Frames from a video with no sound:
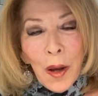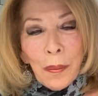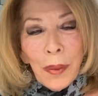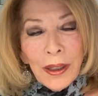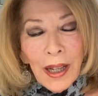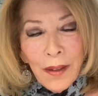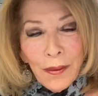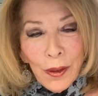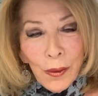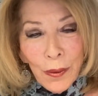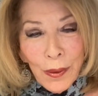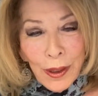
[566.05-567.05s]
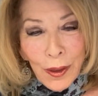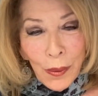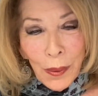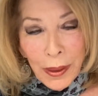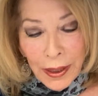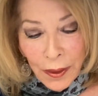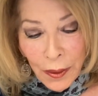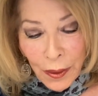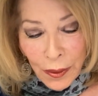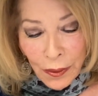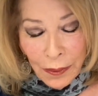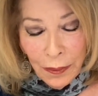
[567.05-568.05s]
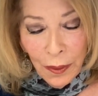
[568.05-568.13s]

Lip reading: But I haven't driven in 20 years.